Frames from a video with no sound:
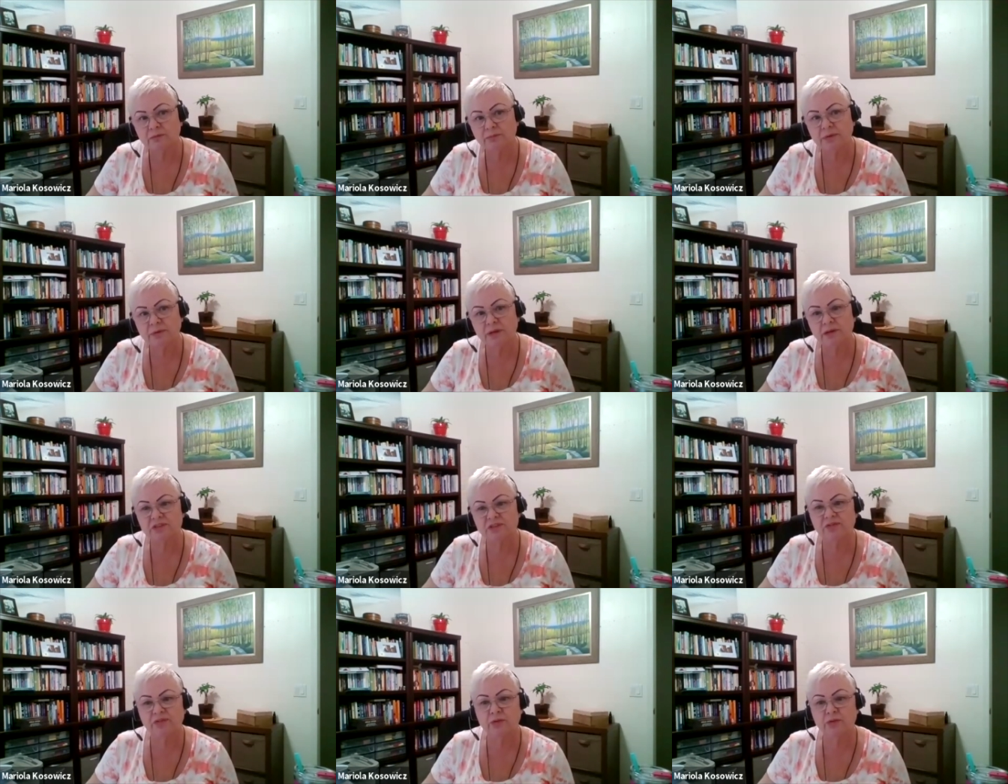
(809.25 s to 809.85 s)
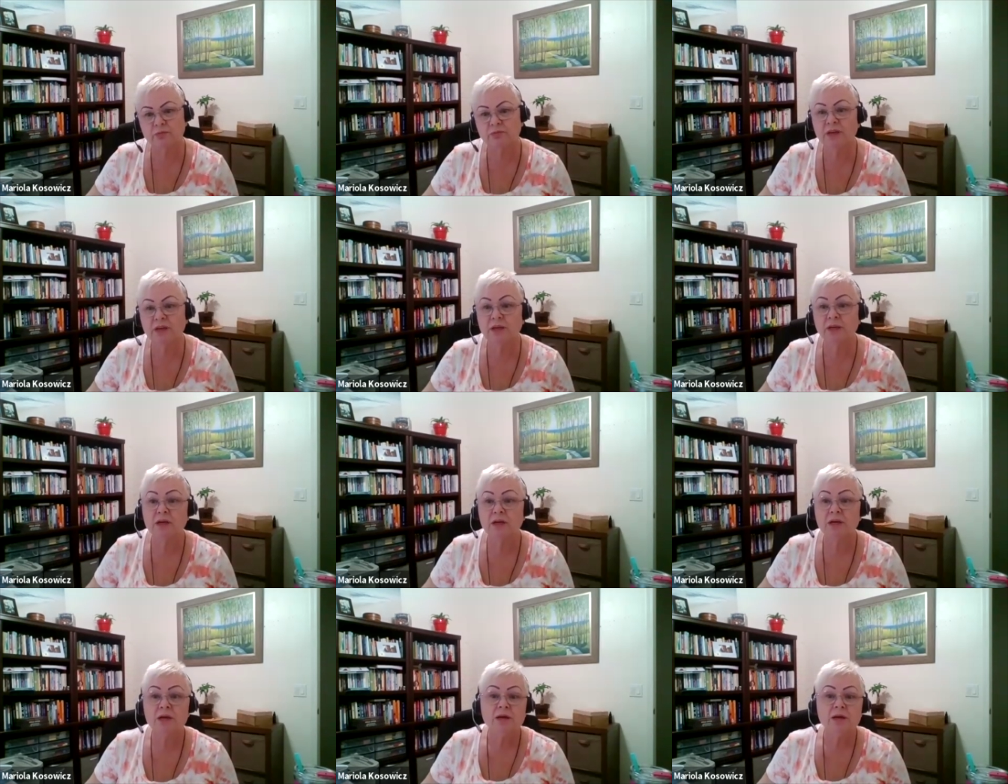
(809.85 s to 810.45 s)
Because for me,
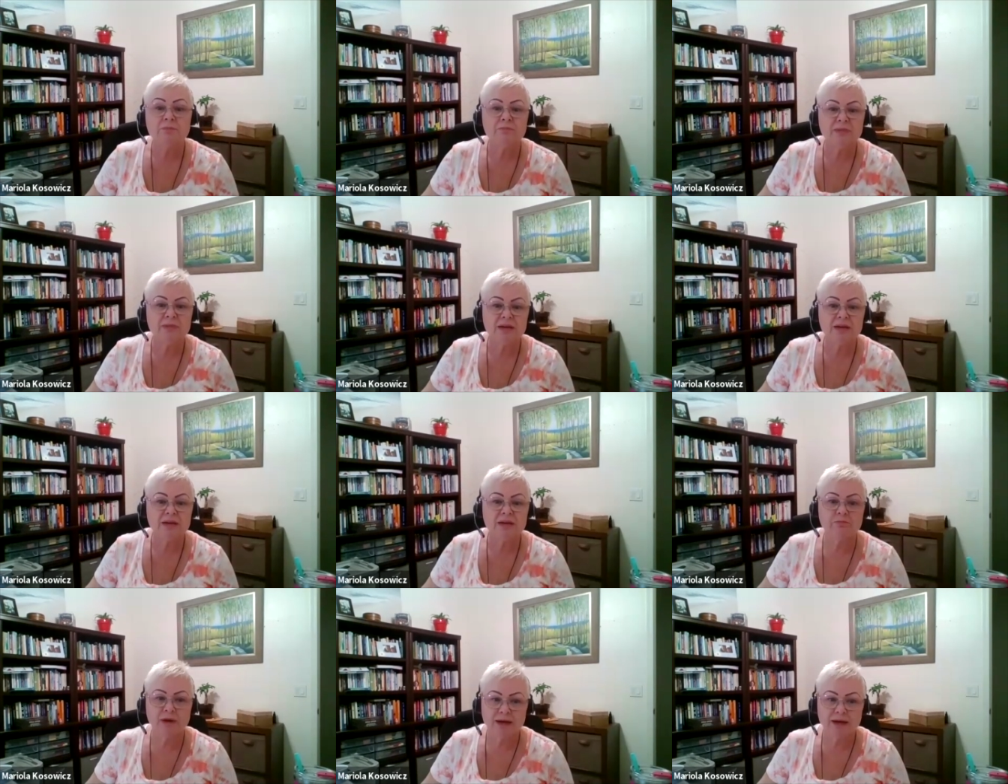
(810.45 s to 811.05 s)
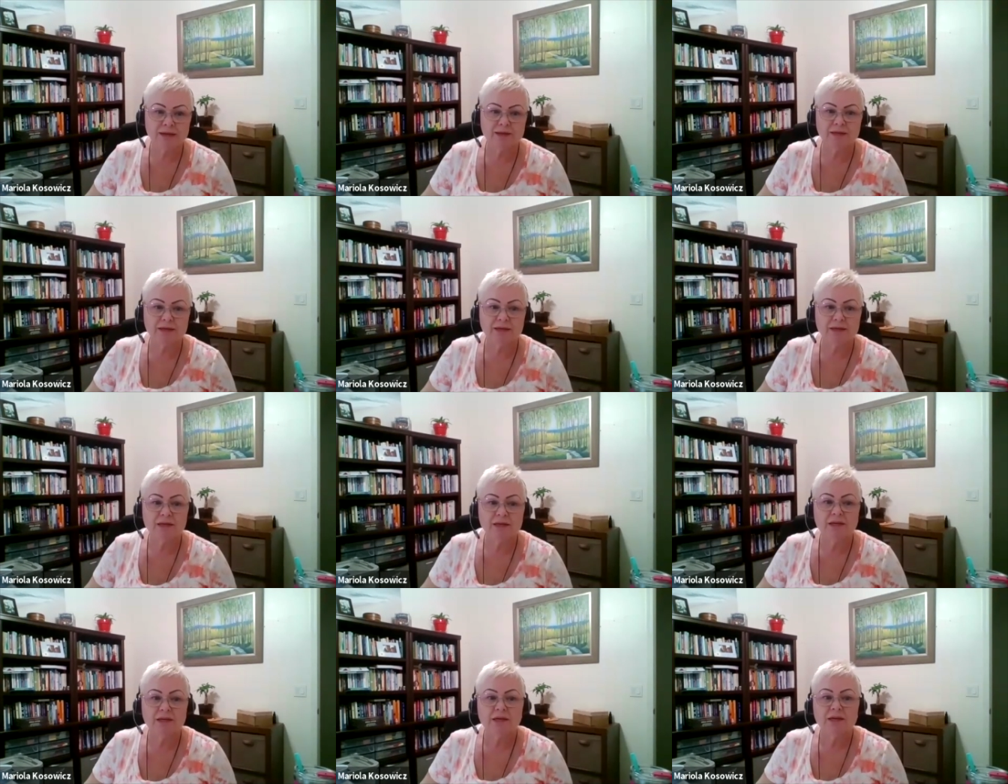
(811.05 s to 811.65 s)
my
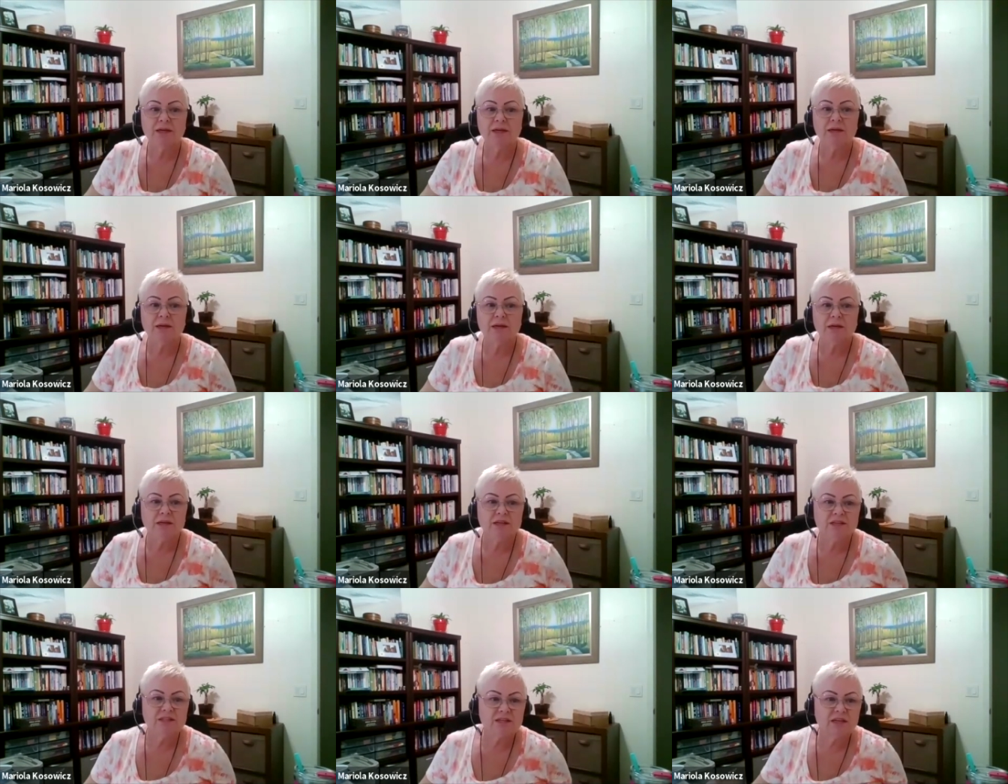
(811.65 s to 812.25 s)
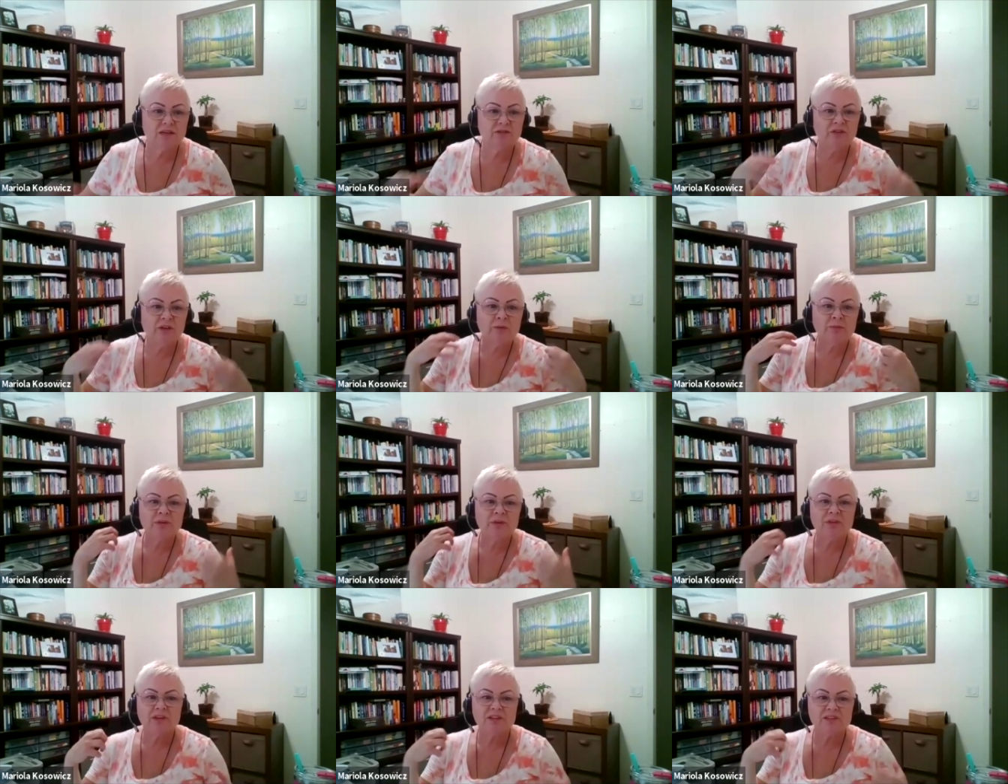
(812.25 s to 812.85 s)
body is giving
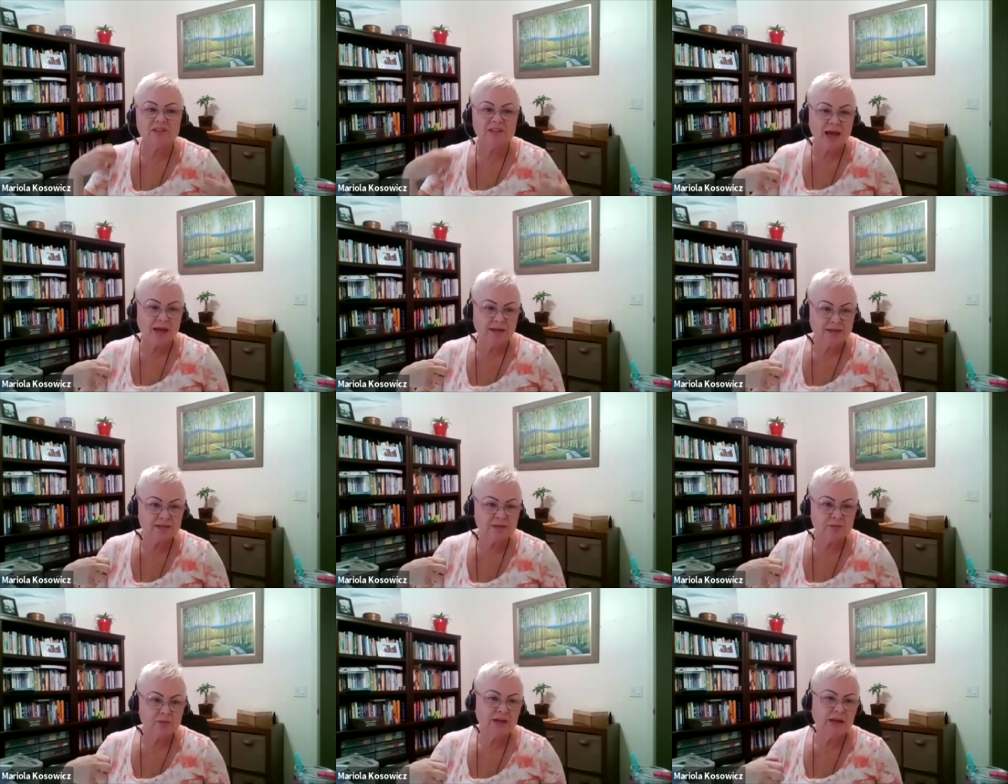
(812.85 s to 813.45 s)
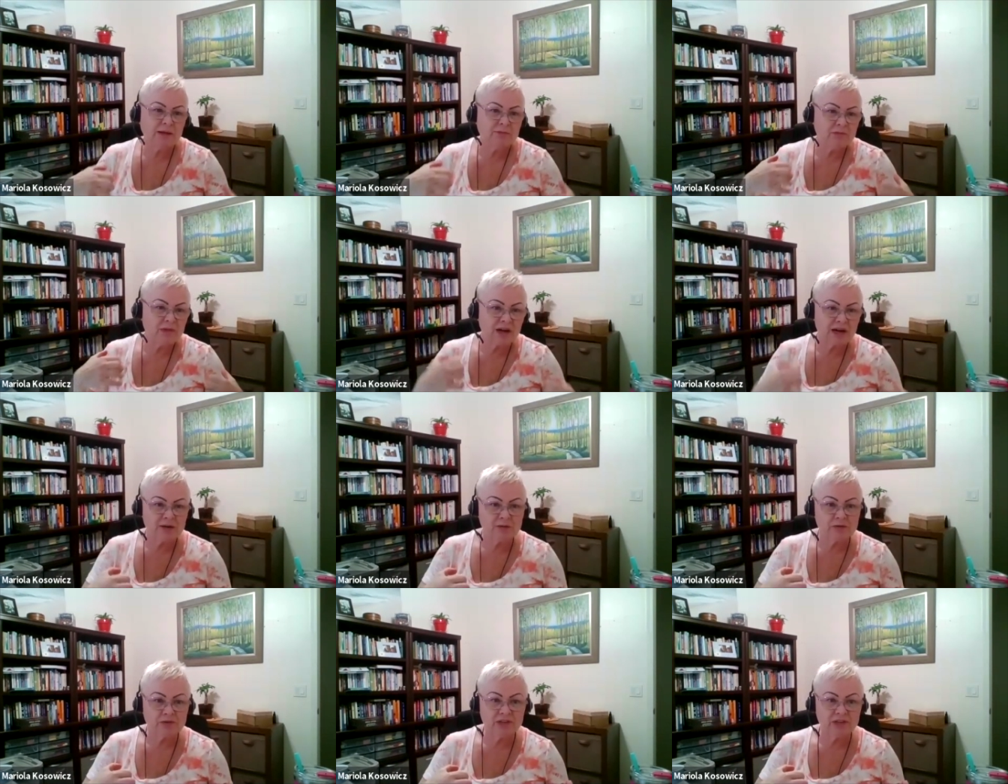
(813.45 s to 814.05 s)
me the sense when I'm
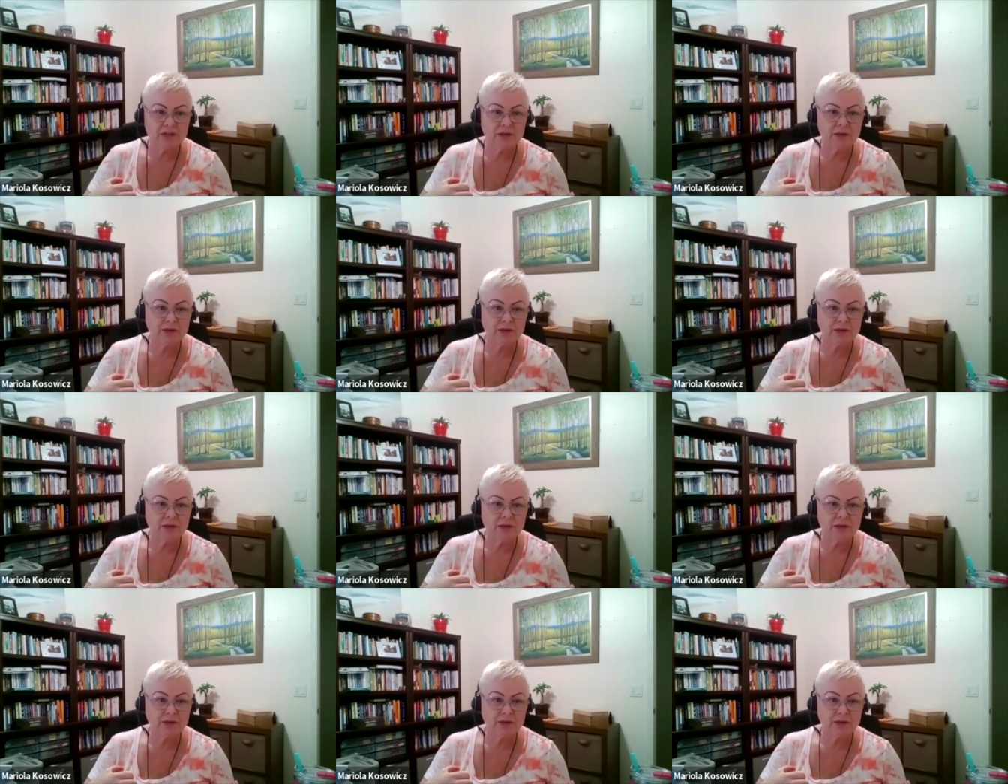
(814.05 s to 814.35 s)
grounding,